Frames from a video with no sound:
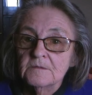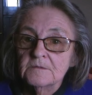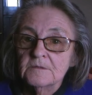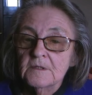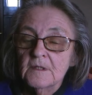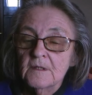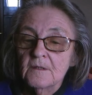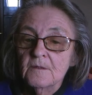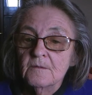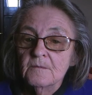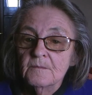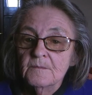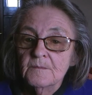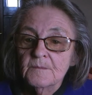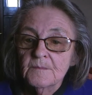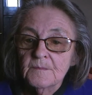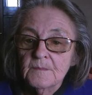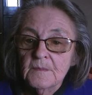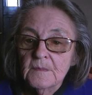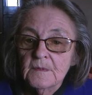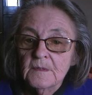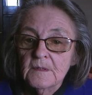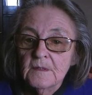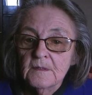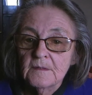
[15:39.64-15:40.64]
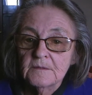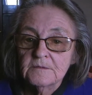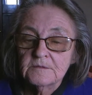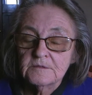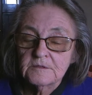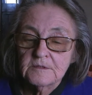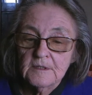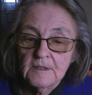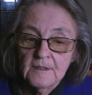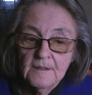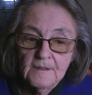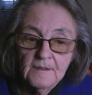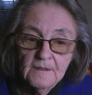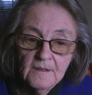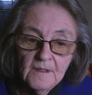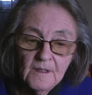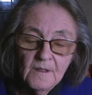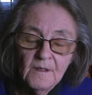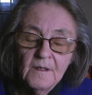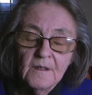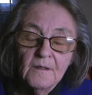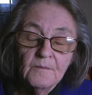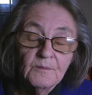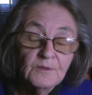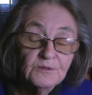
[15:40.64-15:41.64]
So
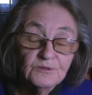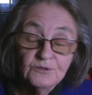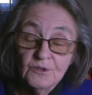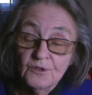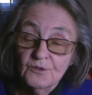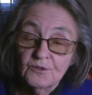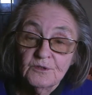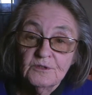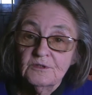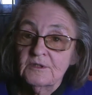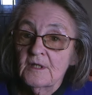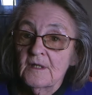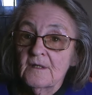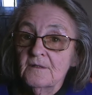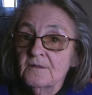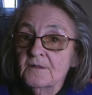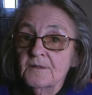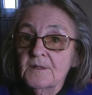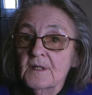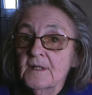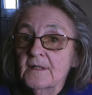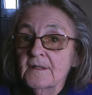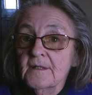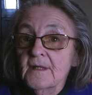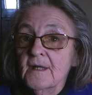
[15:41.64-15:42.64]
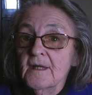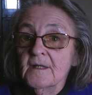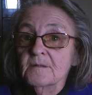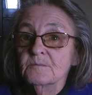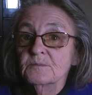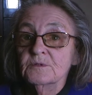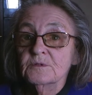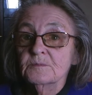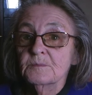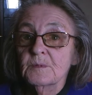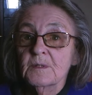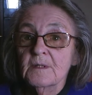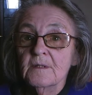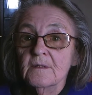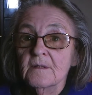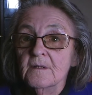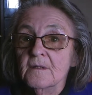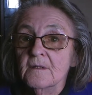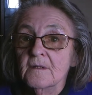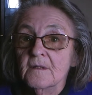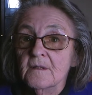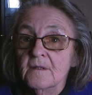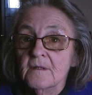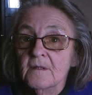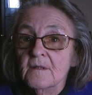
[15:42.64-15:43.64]
I wish I could tell you their names, but
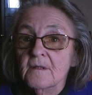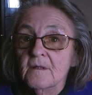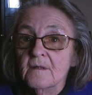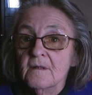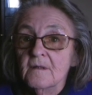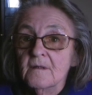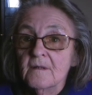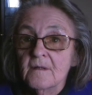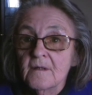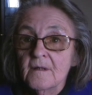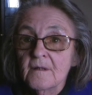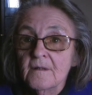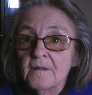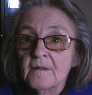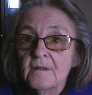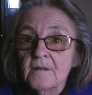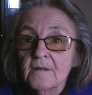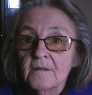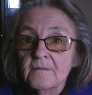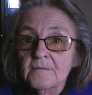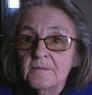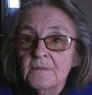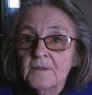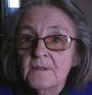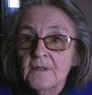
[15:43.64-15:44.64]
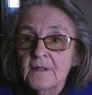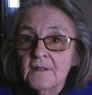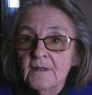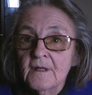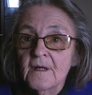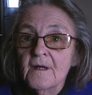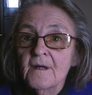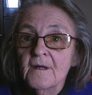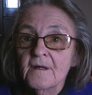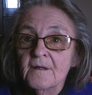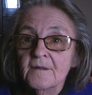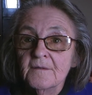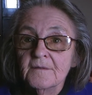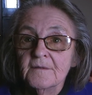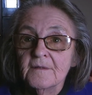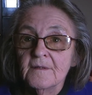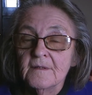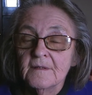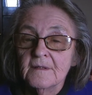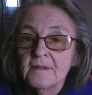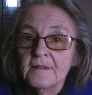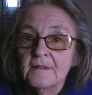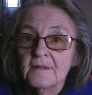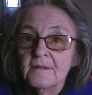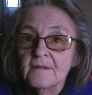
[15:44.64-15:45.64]
Okay, well it's what they
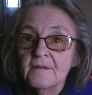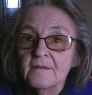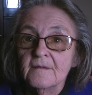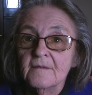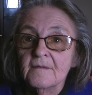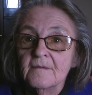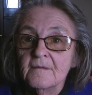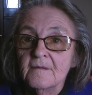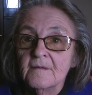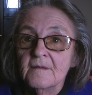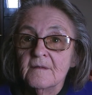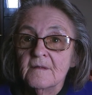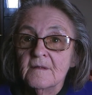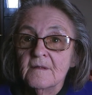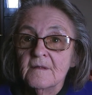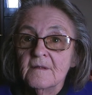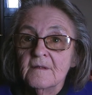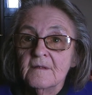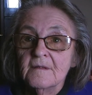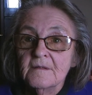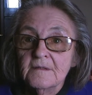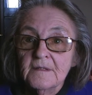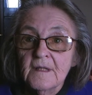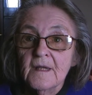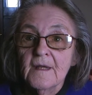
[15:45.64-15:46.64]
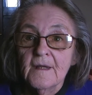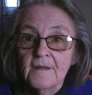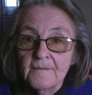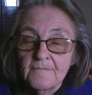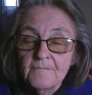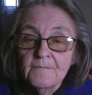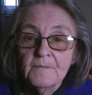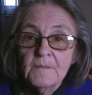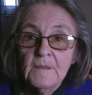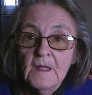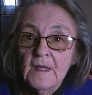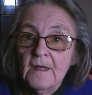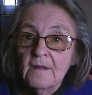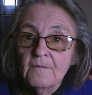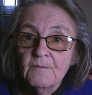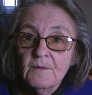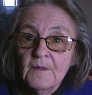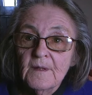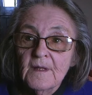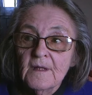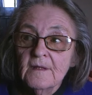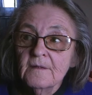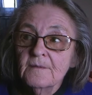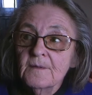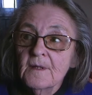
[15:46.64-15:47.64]
saw which we're concentrating on. Yeah, but
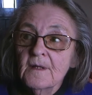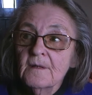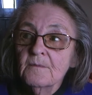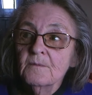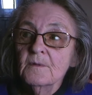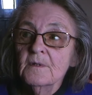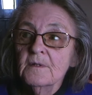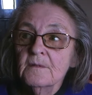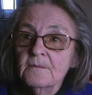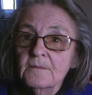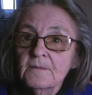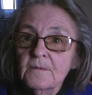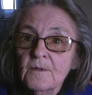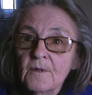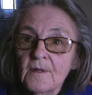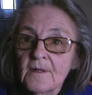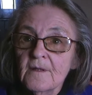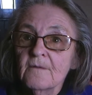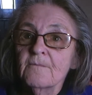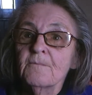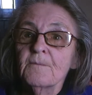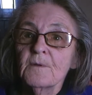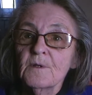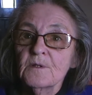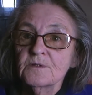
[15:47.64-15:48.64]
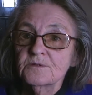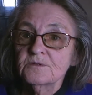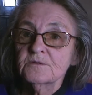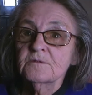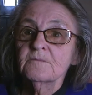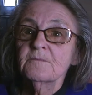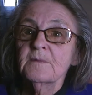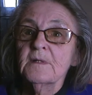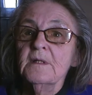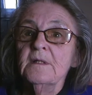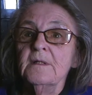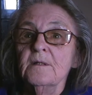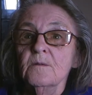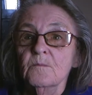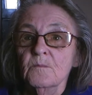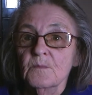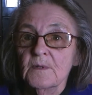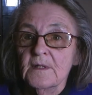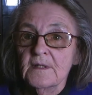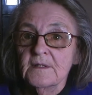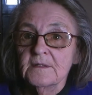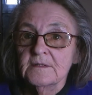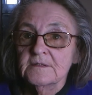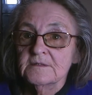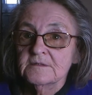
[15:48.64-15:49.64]
they were like the first civilian
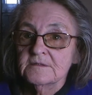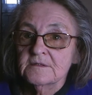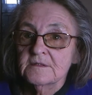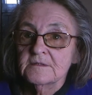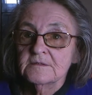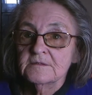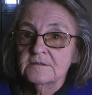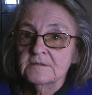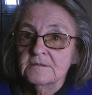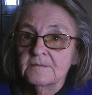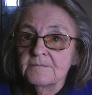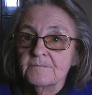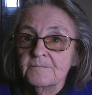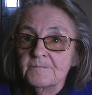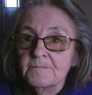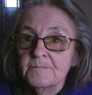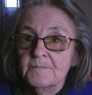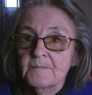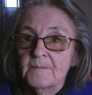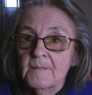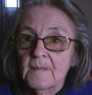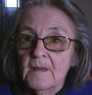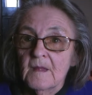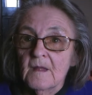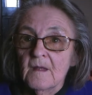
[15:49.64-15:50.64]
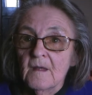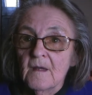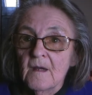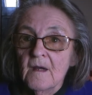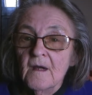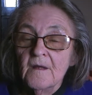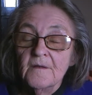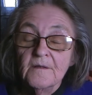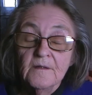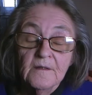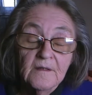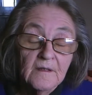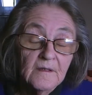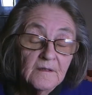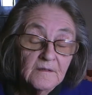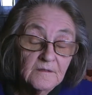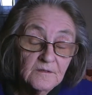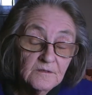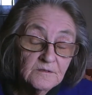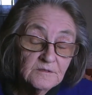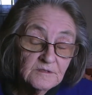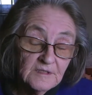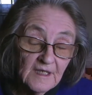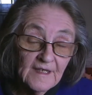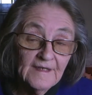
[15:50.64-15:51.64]
witnesses, and
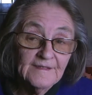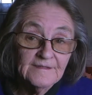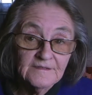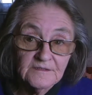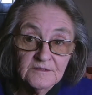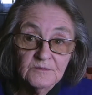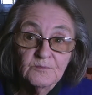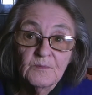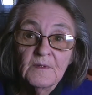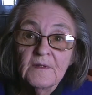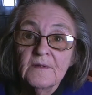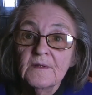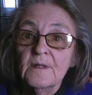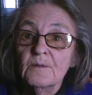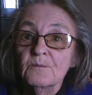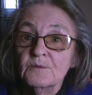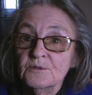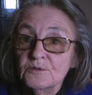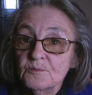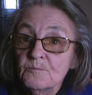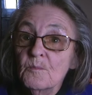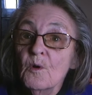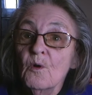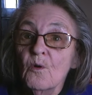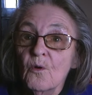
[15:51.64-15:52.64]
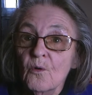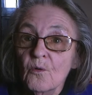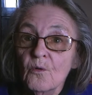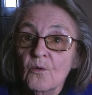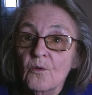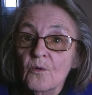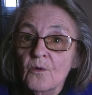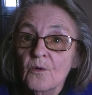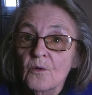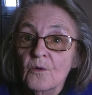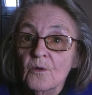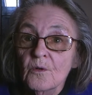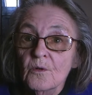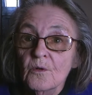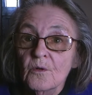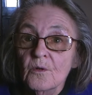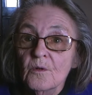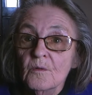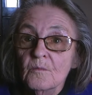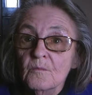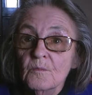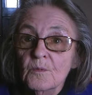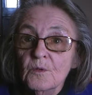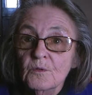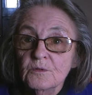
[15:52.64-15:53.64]
because hence there was more
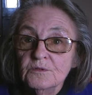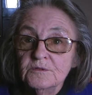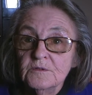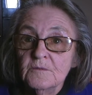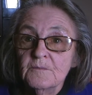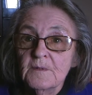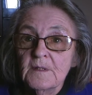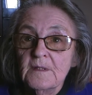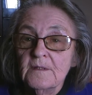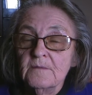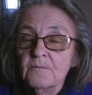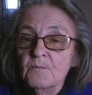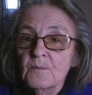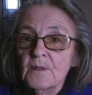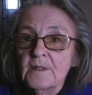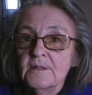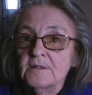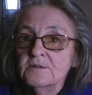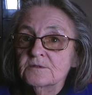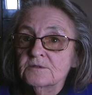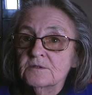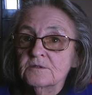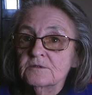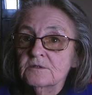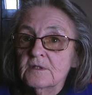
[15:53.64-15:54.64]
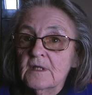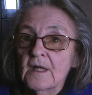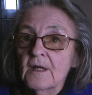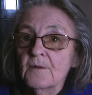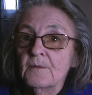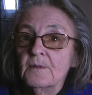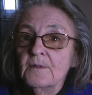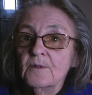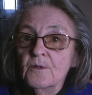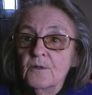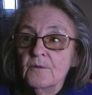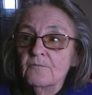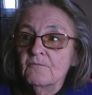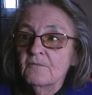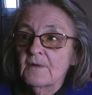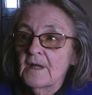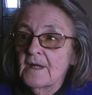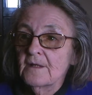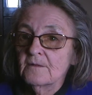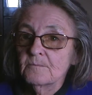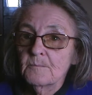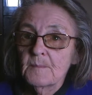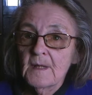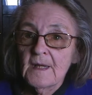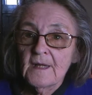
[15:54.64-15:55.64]
civilian witnesses going on
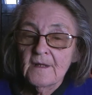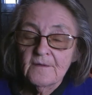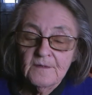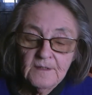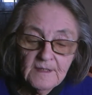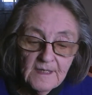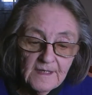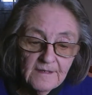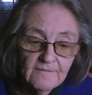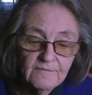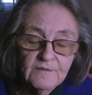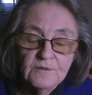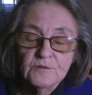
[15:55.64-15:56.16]
round about the area.